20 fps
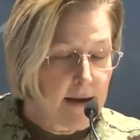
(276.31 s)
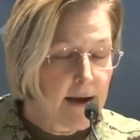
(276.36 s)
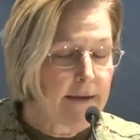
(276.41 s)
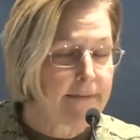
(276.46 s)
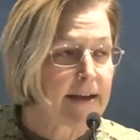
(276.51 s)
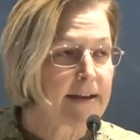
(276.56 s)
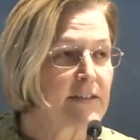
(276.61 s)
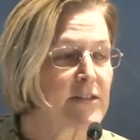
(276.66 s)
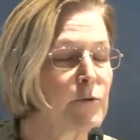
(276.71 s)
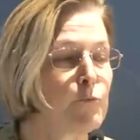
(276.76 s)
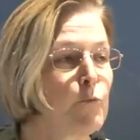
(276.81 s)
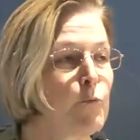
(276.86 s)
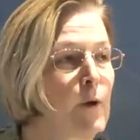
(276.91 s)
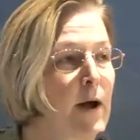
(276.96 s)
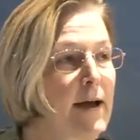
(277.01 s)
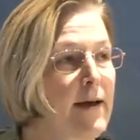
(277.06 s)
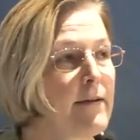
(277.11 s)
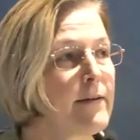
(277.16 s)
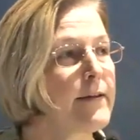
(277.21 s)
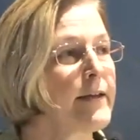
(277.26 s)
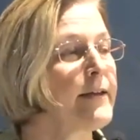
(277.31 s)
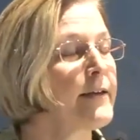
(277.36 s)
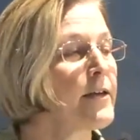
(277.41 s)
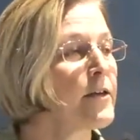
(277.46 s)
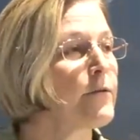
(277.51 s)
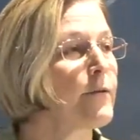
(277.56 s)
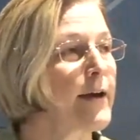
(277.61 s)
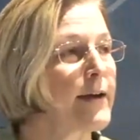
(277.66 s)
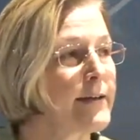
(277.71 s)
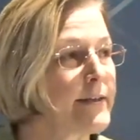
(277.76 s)
and that is well
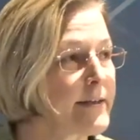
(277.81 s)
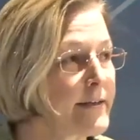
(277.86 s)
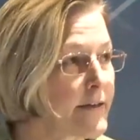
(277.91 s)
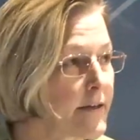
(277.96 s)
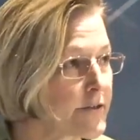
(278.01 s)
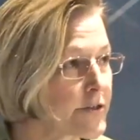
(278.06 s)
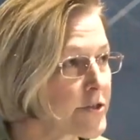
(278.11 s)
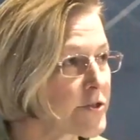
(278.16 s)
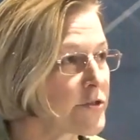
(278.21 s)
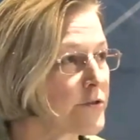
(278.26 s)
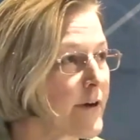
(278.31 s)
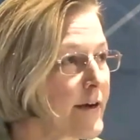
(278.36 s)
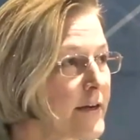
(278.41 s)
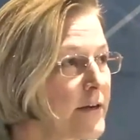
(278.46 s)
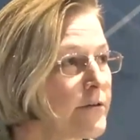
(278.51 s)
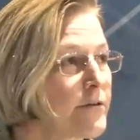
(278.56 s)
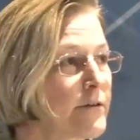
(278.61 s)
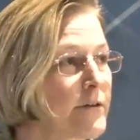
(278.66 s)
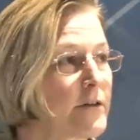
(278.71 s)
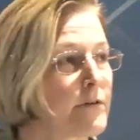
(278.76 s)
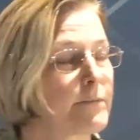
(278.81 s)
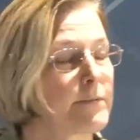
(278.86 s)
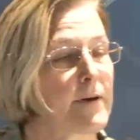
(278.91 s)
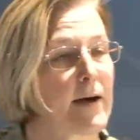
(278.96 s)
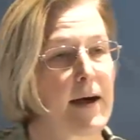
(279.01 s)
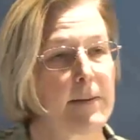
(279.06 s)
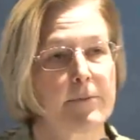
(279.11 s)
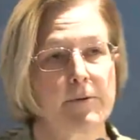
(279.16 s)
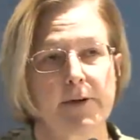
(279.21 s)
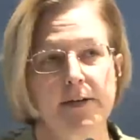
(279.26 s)
integrated in our strike group
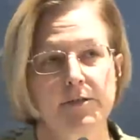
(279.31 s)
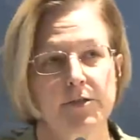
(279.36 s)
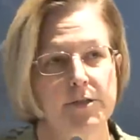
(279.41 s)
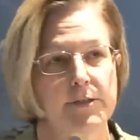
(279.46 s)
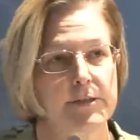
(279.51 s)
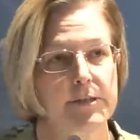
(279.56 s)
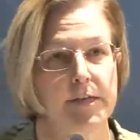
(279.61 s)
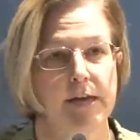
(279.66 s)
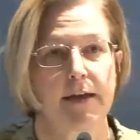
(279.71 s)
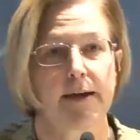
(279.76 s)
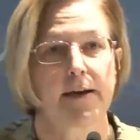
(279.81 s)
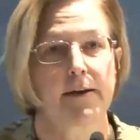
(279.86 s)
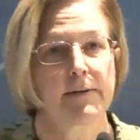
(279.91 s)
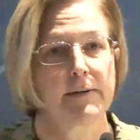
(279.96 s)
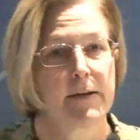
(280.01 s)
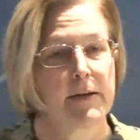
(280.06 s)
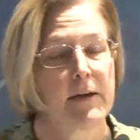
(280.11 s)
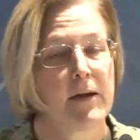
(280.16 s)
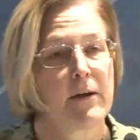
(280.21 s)
operations now.